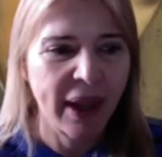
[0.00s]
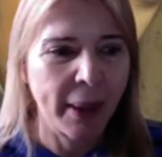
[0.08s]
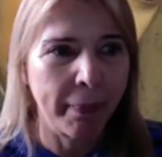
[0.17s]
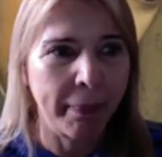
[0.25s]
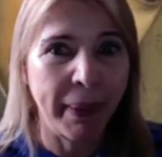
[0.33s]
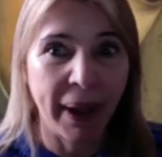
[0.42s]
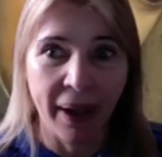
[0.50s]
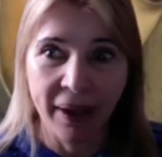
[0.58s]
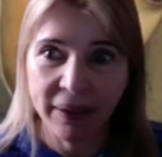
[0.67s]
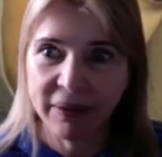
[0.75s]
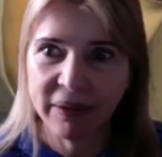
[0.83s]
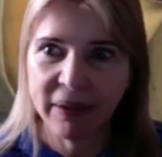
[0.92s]

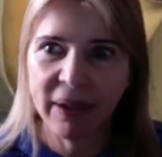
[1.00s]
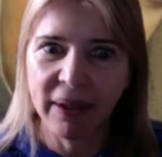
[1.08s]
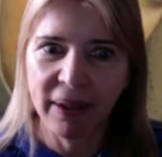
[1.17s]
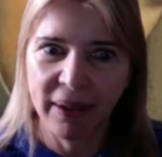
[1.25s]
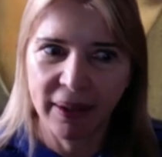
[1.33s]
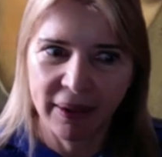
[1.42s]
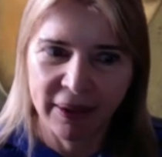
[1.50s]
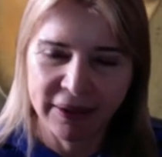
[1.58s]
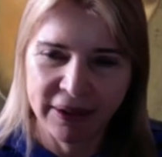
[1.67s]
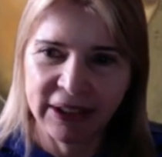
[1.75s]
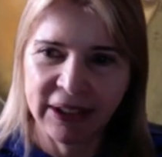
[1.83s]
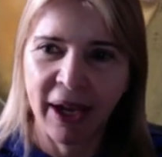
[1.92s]
But uh,
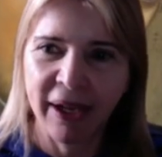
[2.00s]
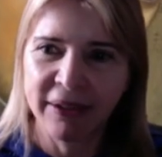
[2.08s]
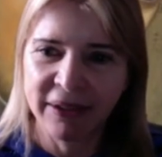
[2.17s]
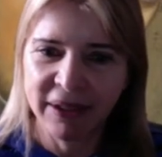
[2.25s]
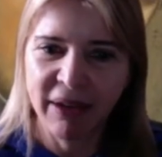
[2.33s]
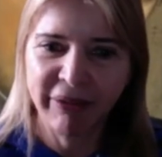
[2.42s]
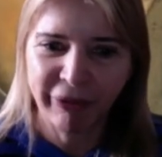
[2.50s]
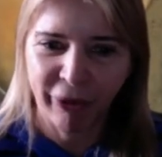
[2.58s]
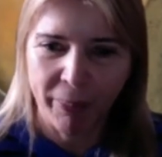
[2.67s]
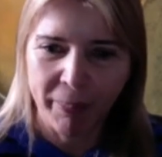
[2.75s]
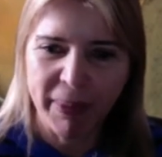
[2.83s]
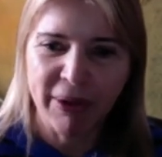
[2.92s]
the idea
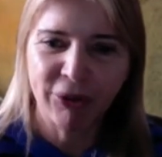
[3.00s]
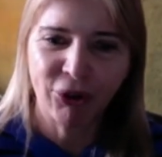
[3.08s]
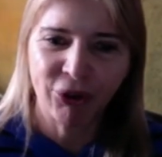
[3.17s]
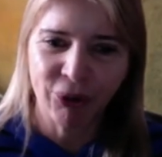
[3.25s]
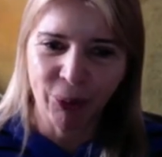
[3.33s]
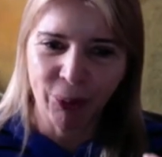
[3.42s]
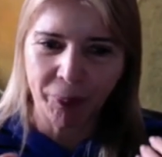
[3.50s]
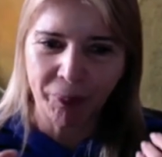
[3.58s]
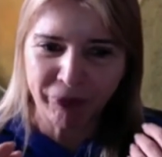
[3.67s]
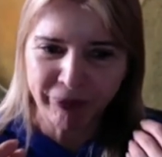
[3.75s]
for me to